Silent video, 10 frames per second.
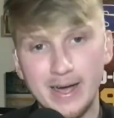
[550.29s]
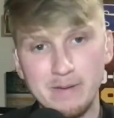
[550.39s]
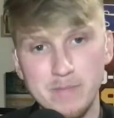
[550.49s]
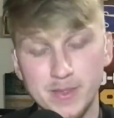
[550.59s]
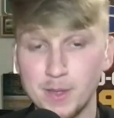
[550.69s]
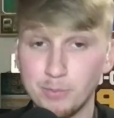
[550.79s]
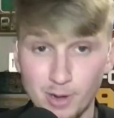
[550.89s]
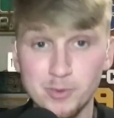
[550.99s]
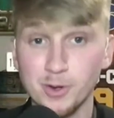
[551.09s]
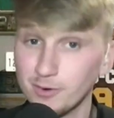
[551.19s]
Um, and they
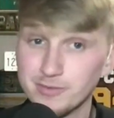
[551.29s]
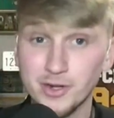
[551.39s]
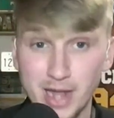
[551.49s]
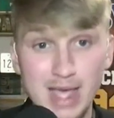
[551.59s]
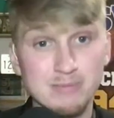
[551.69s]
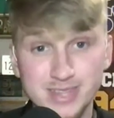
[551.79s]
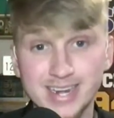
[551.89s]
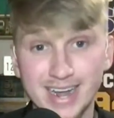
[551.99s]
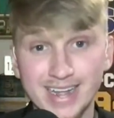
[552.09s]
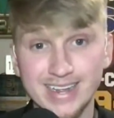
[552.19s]
probably aren't very happy
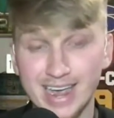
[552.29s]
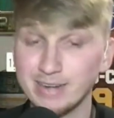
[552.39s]
that I,